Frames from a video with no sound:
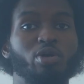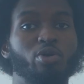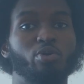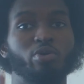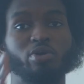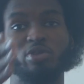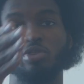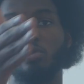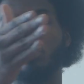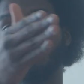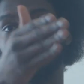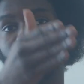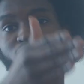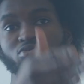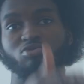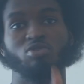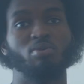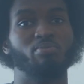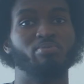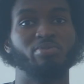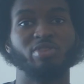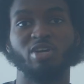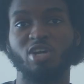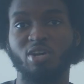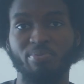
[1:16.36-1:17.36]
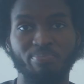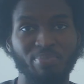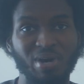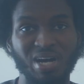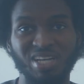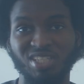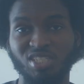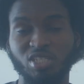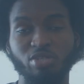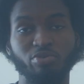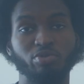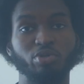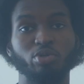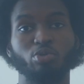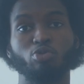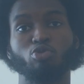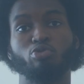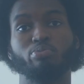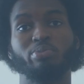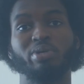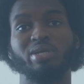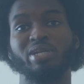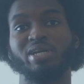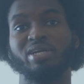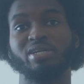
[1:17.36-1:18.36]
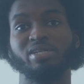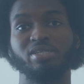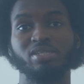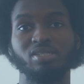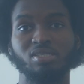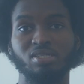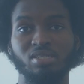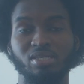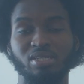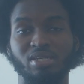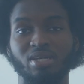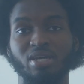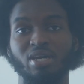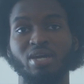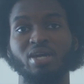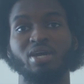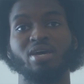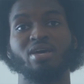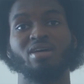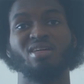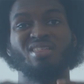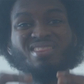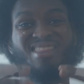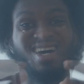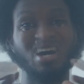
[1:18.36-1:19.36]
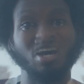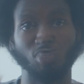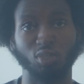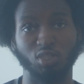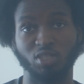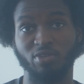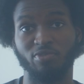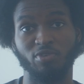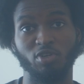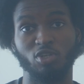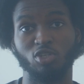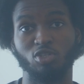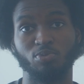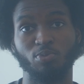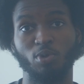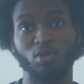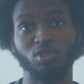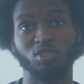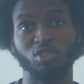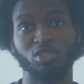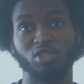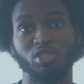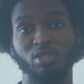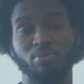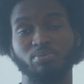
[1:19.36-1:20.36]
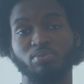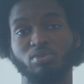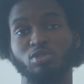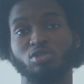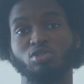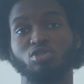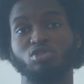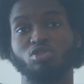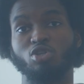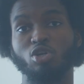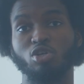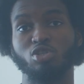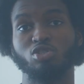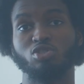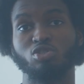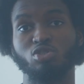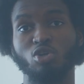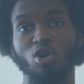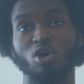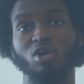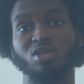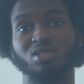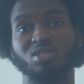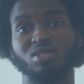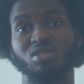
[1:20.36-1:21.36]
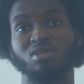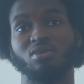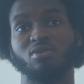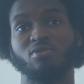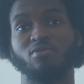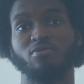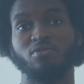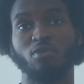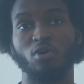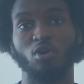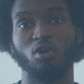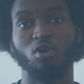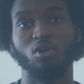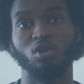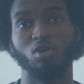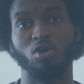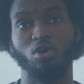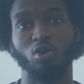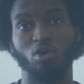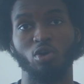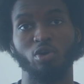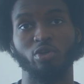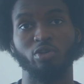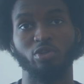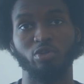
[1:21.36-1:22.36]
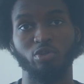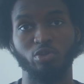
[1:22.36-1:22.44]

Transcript: going through some third-party recruitment agency. That certificate of sponsorship does not fall on